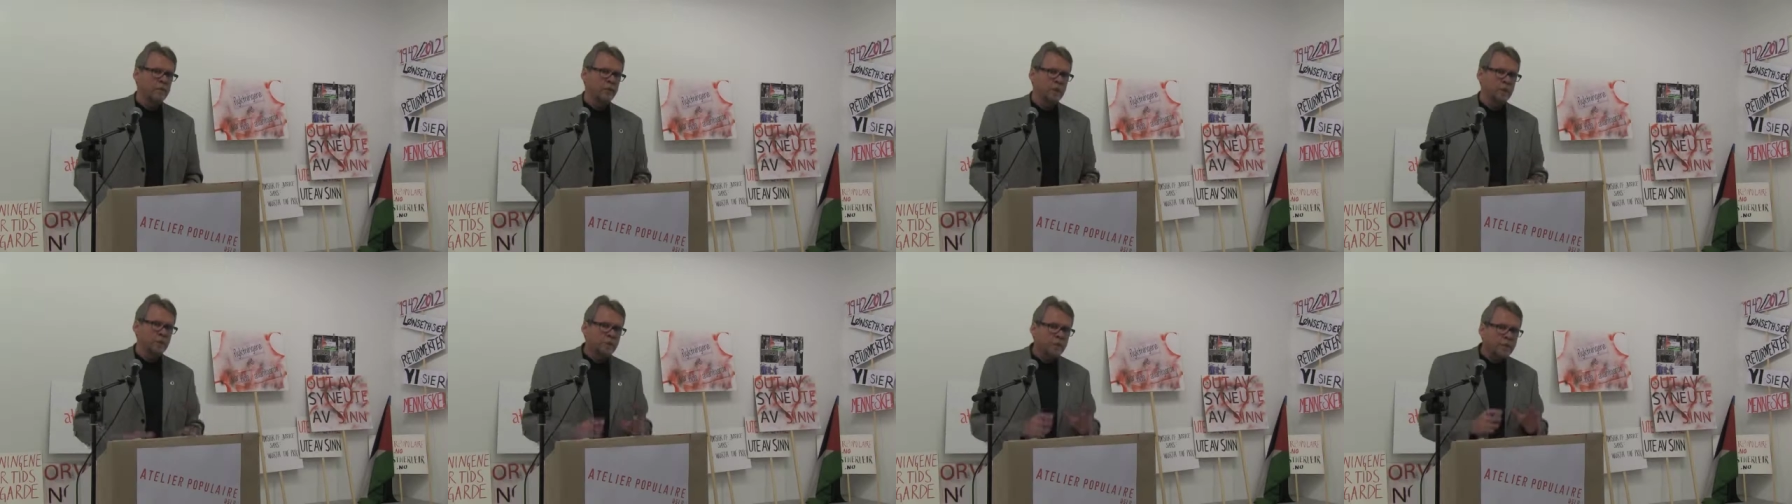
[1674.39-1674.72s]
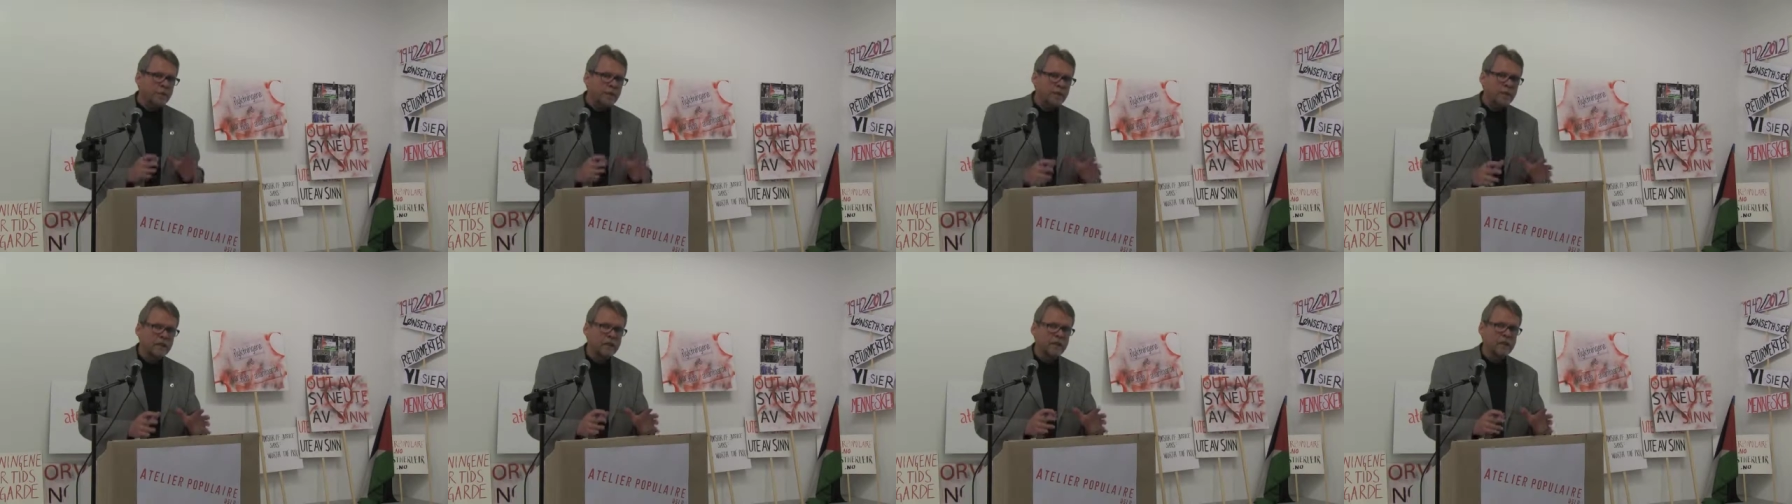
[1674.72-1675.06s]
in
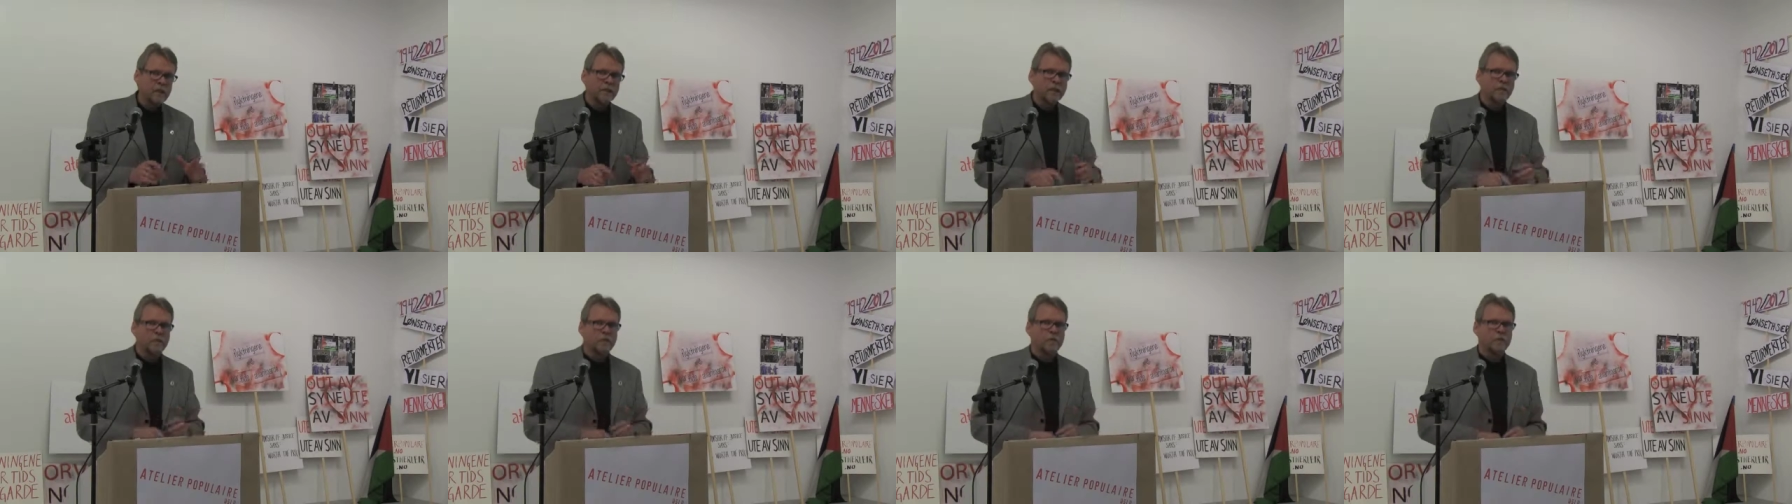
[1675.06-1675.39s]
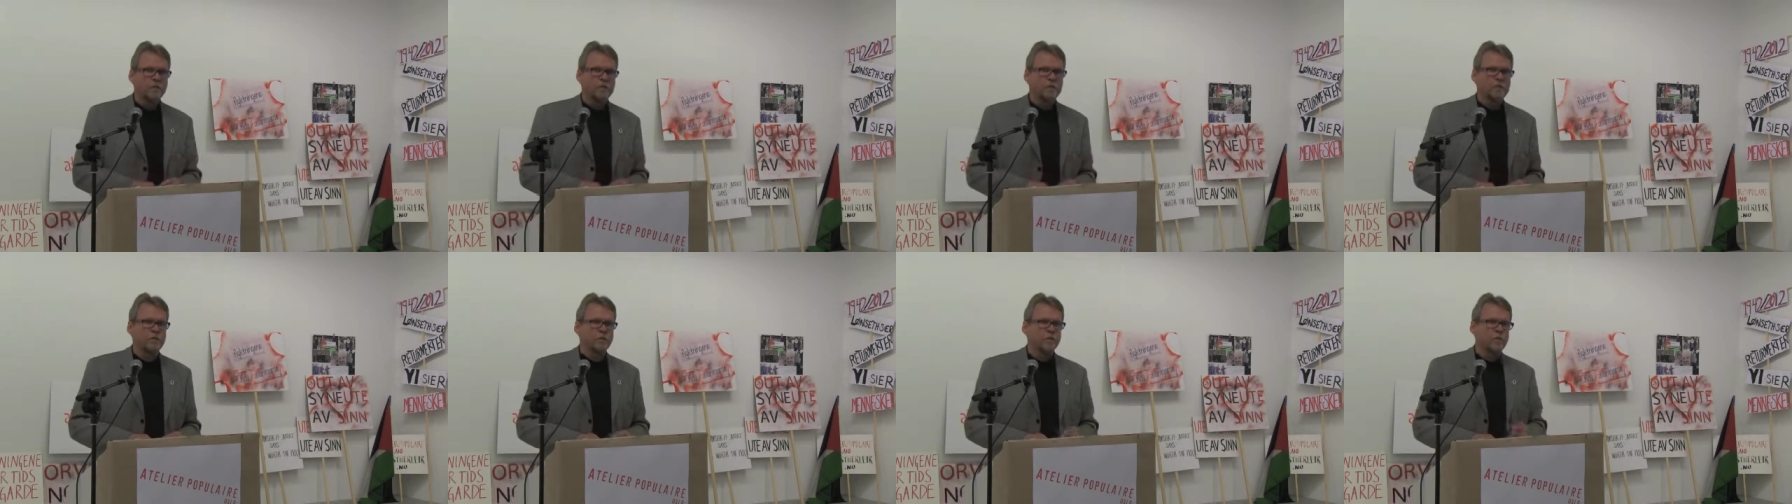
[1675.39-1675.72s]
practical
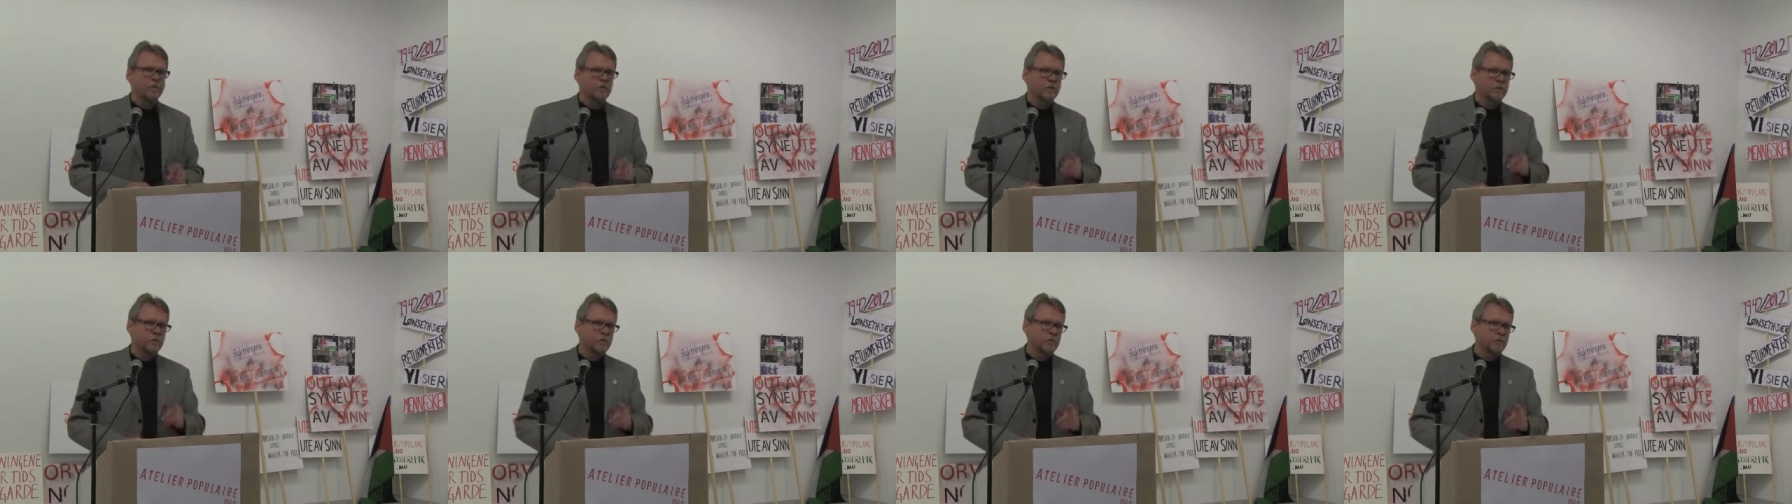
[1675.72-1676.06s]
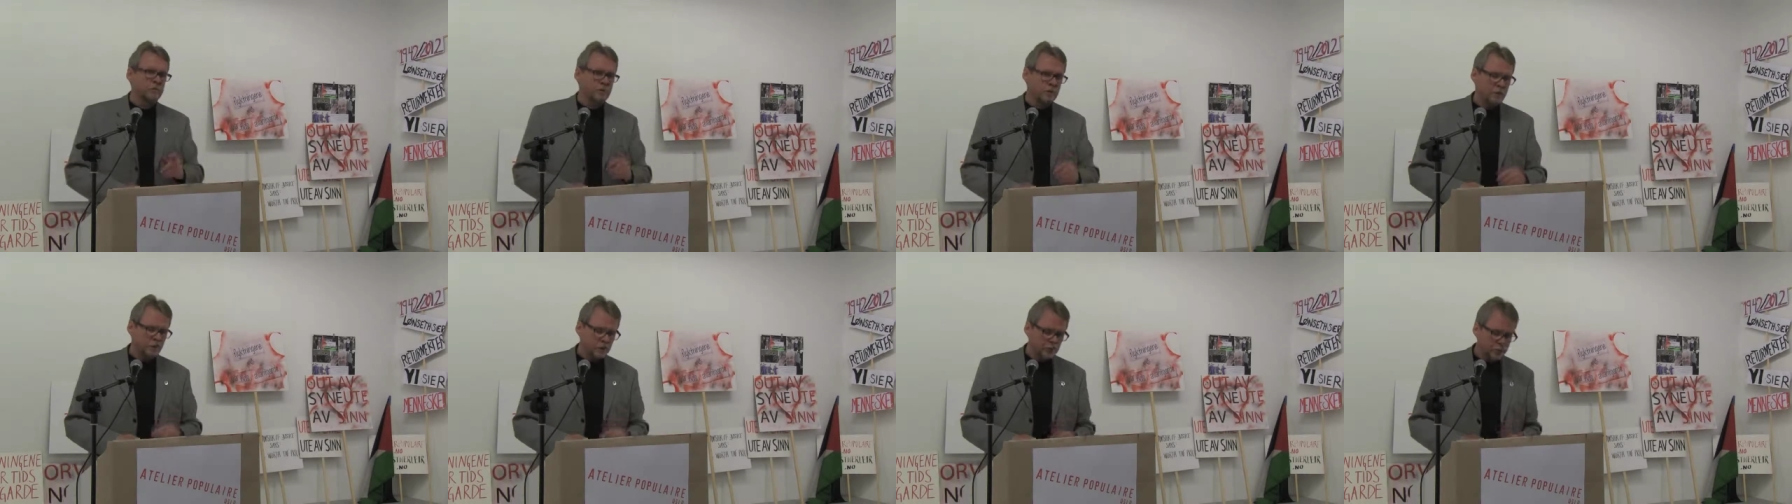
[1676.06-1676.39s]
terms, not a
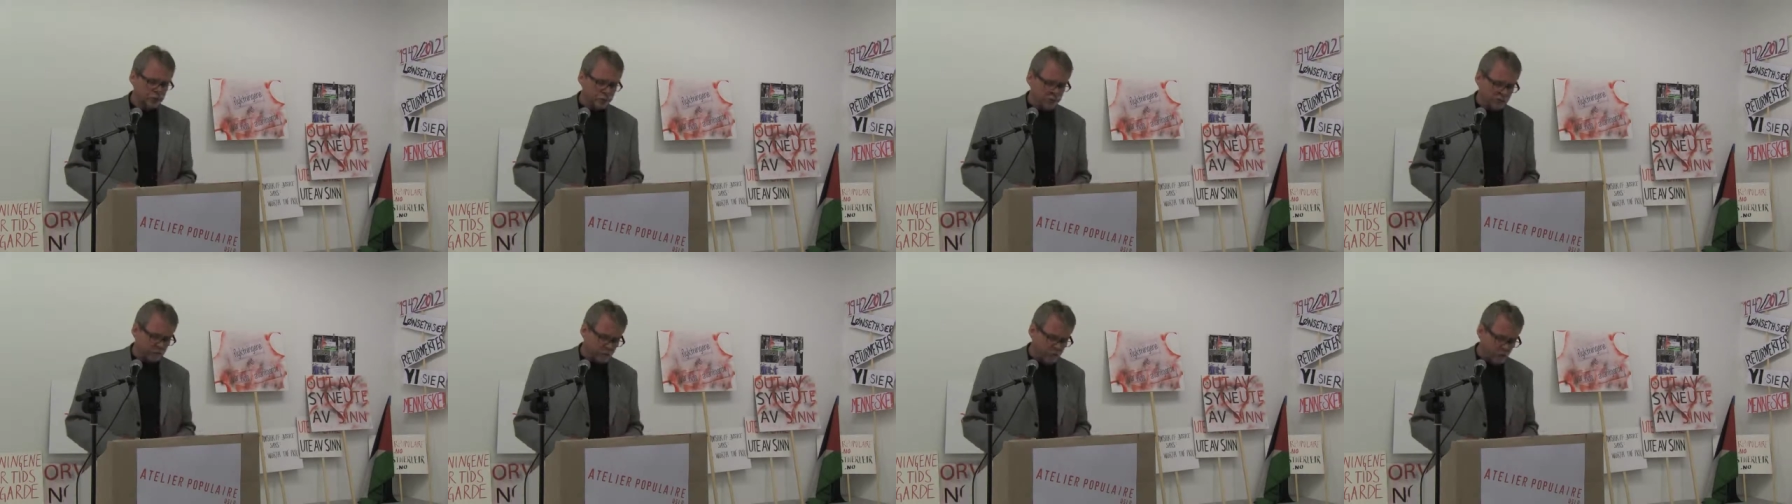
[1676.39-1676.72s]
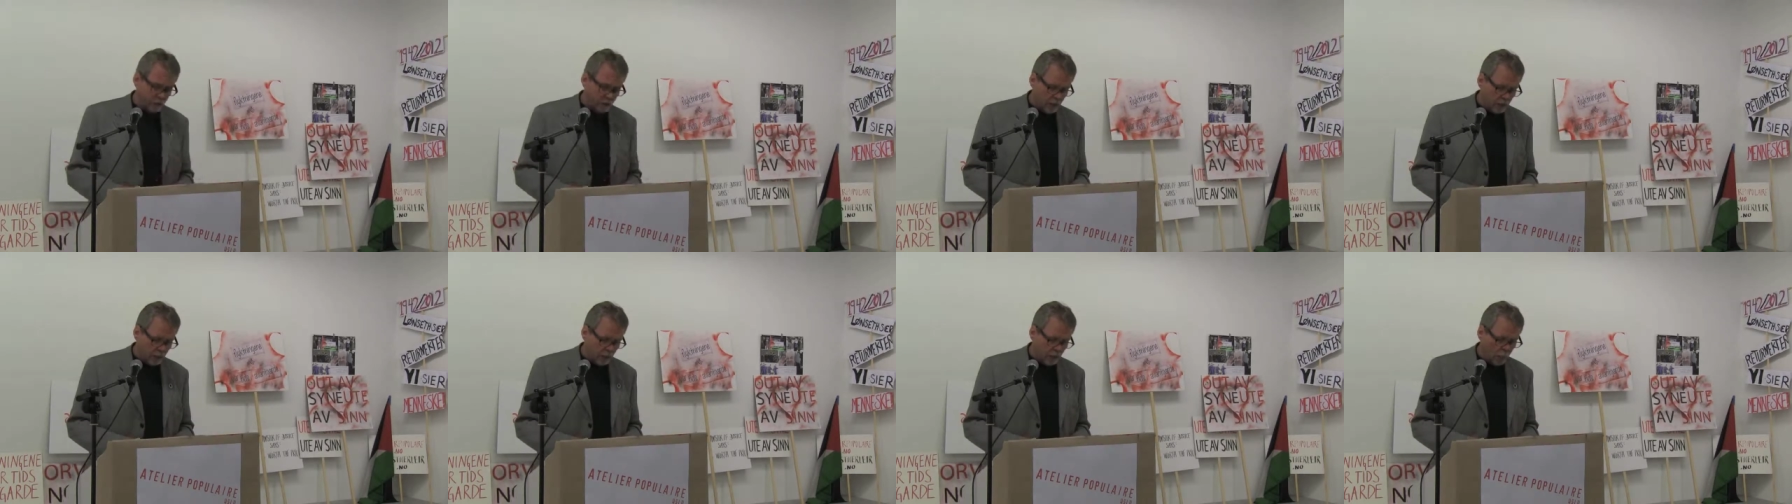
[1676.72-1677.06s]
solution,
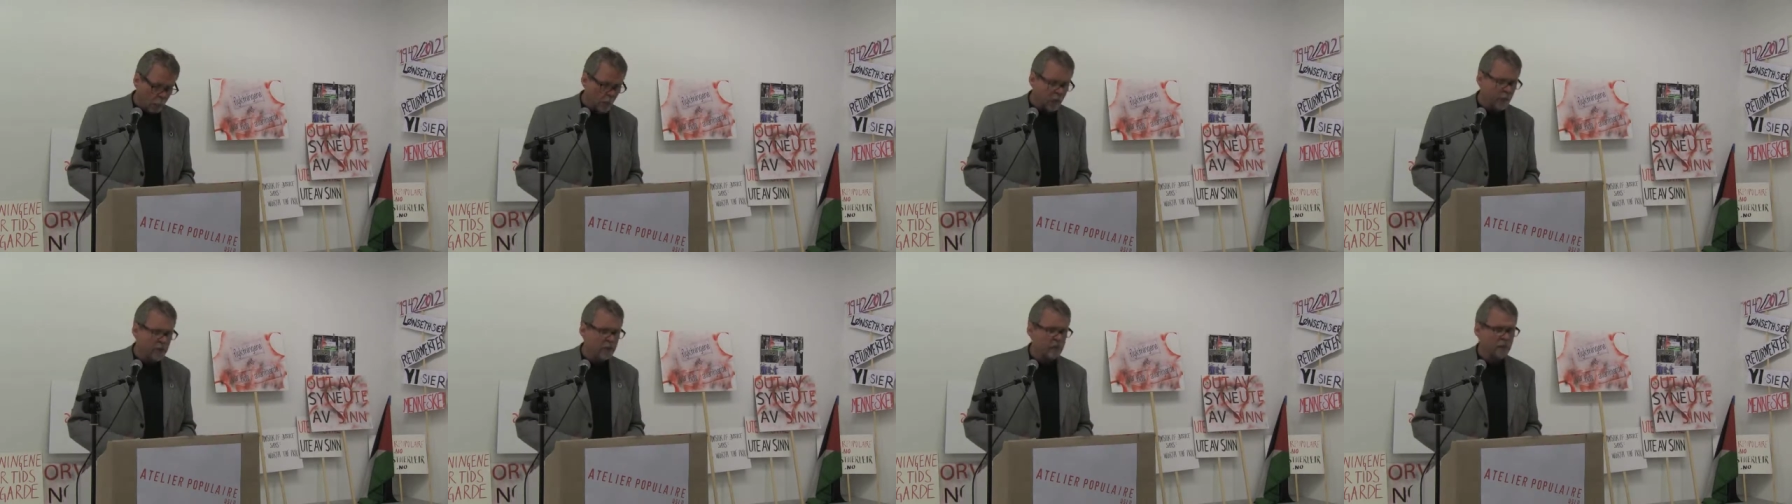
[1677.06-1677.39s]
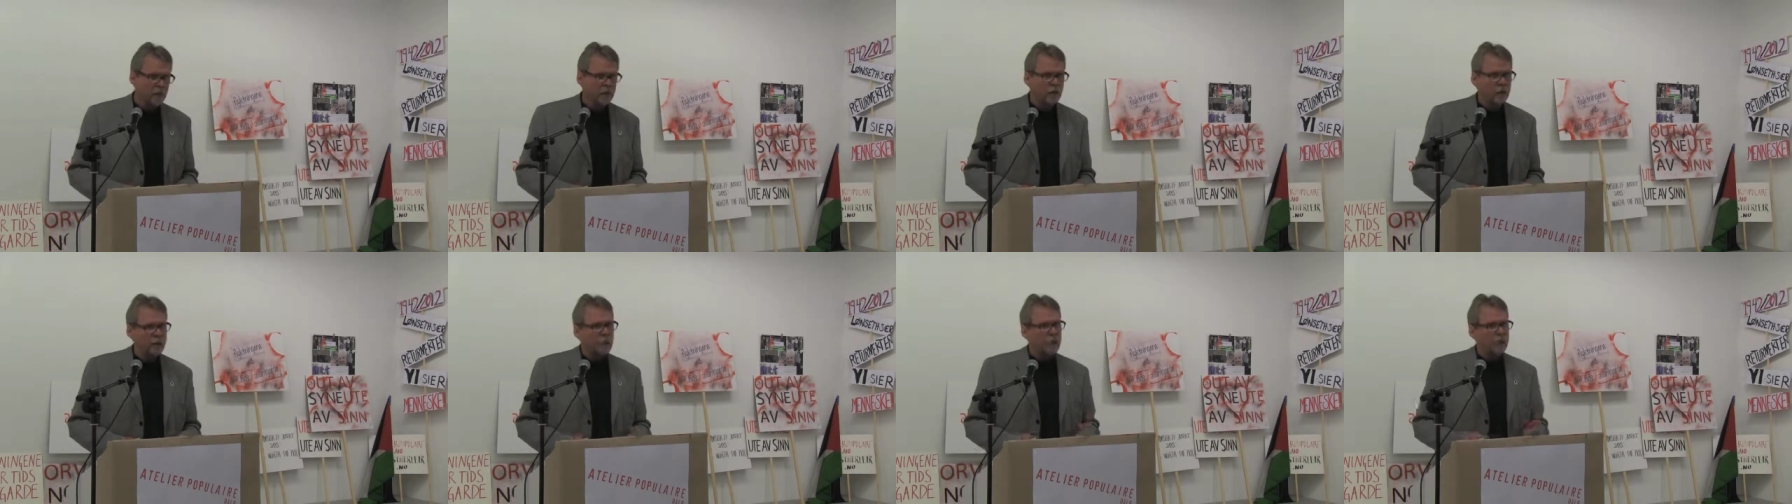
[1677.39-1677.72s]
but a
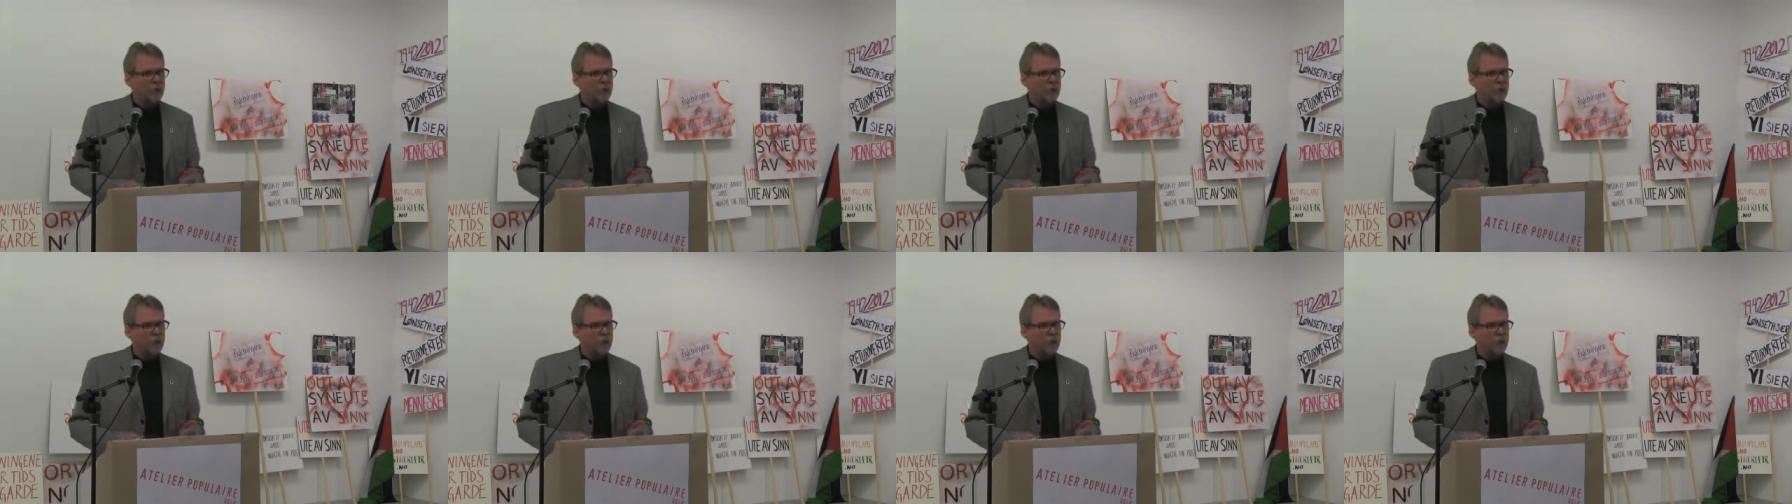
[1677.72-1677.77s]
way